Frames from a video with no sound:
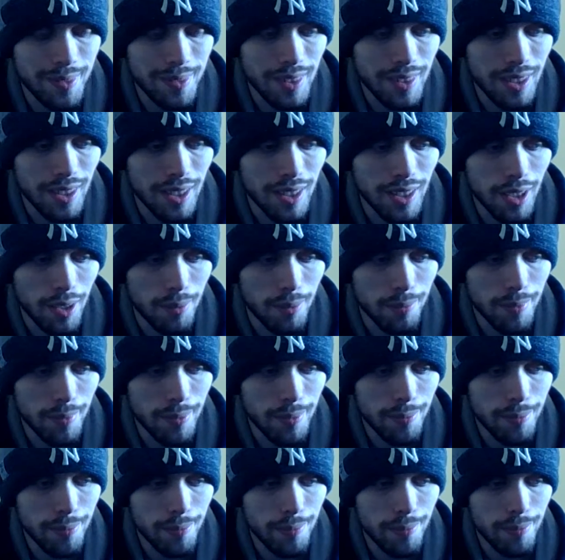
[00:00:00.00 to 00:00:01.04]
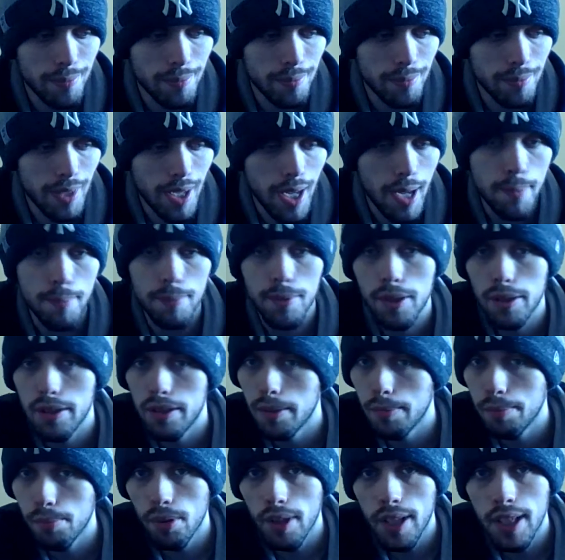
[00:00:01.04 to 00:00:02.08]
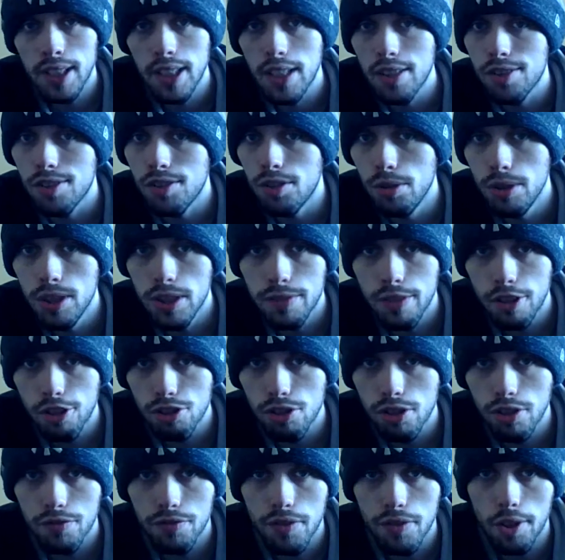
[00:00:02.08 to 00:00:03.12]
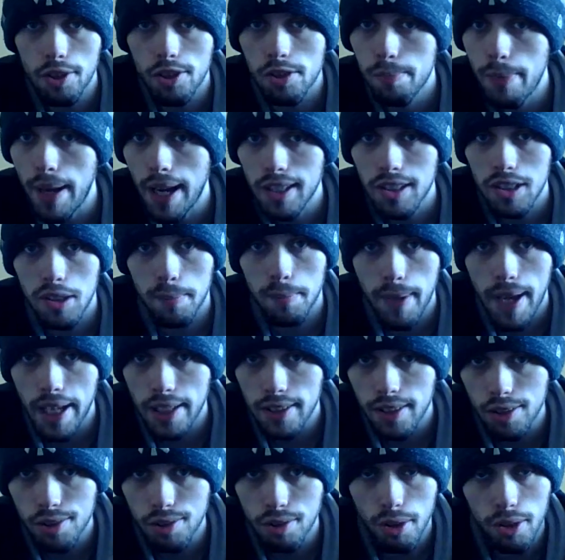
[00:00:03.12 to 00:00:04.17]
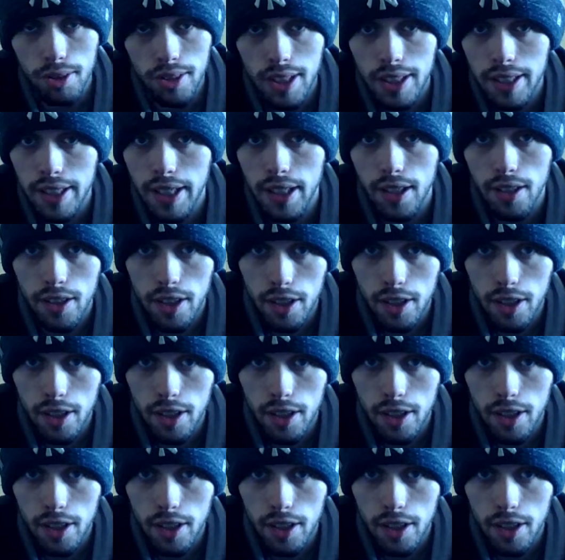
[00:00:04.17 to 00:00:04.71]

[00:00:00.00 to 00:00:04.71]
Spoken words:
you know, hey, you're playing against two divisional foes back to back to start the year.